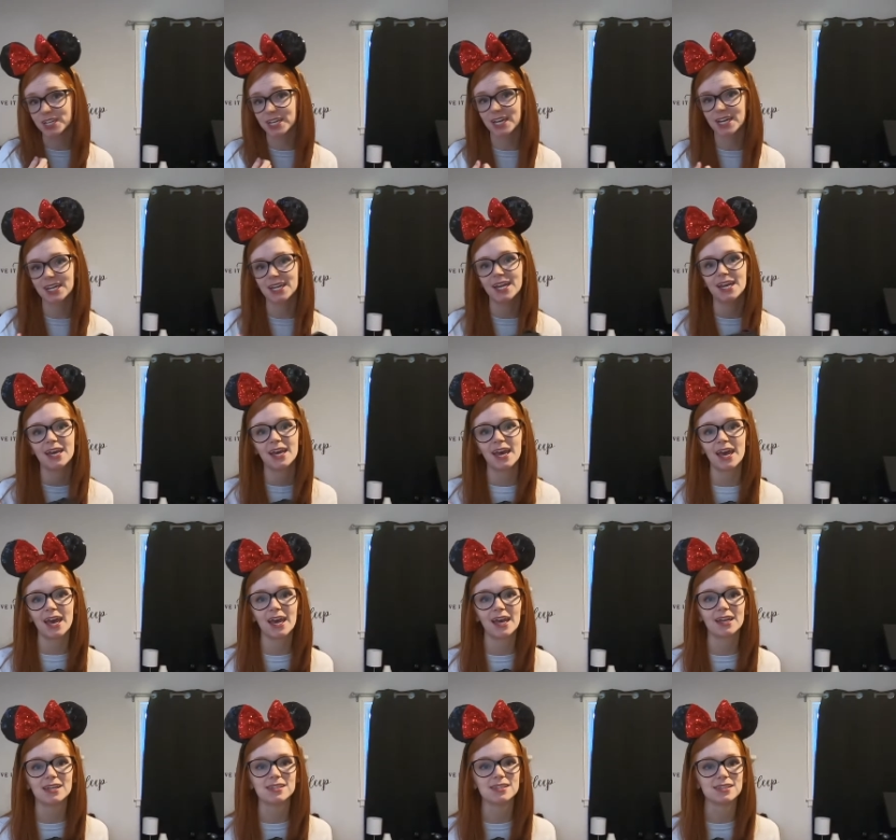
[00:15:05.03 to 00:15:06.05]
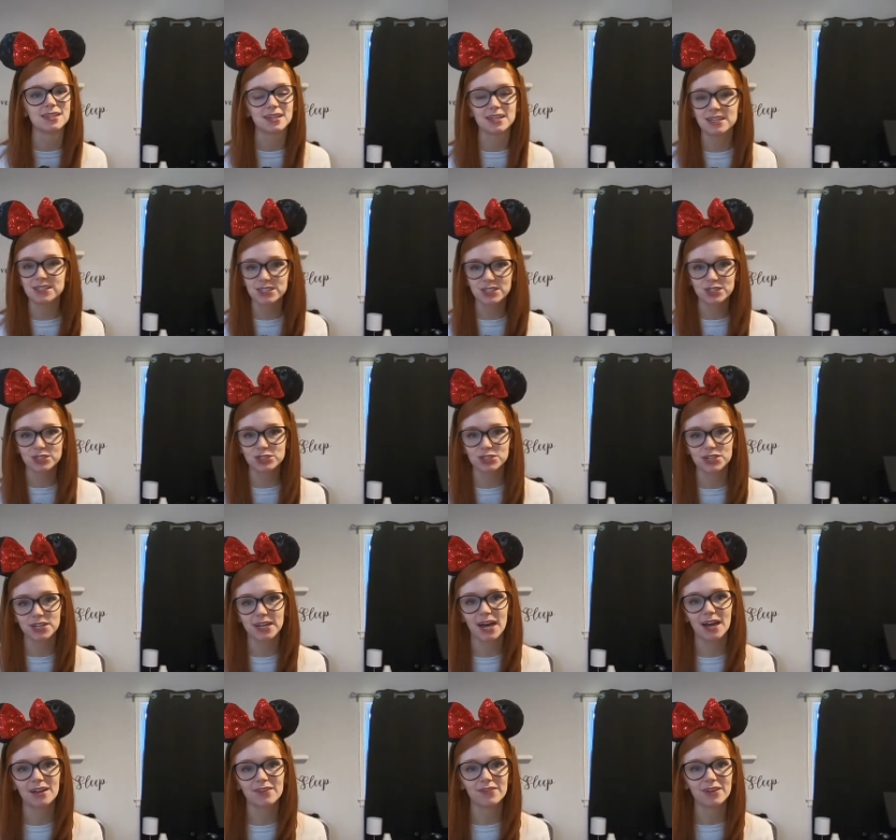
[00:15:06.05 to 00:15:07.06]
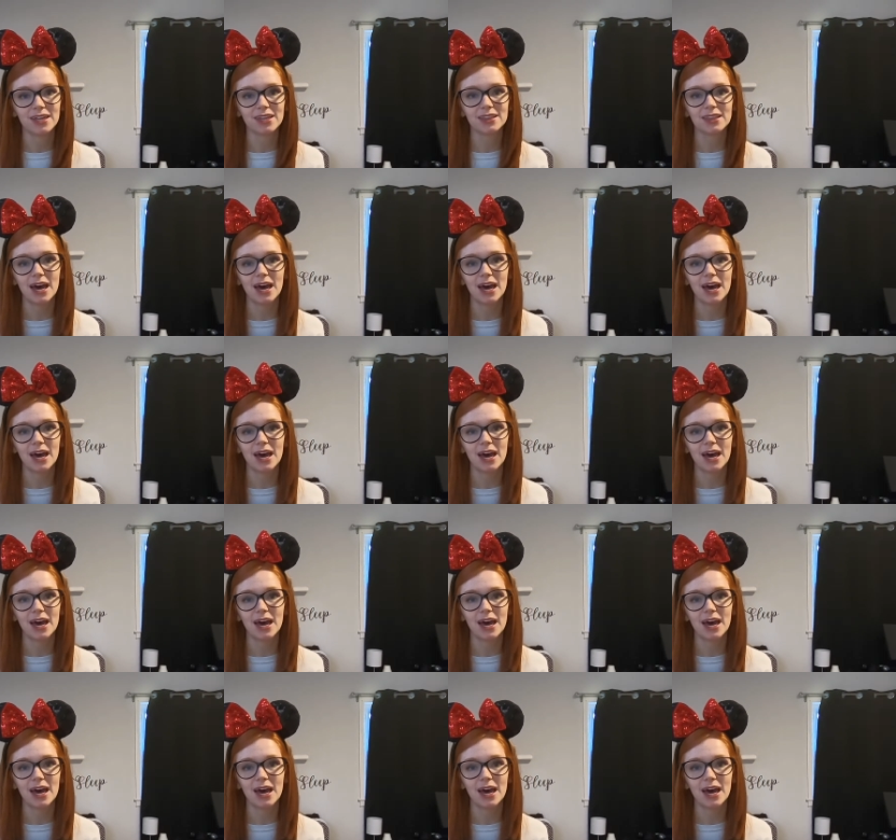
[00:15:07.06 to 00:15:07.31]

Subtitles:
it, and the kids can drink out of it.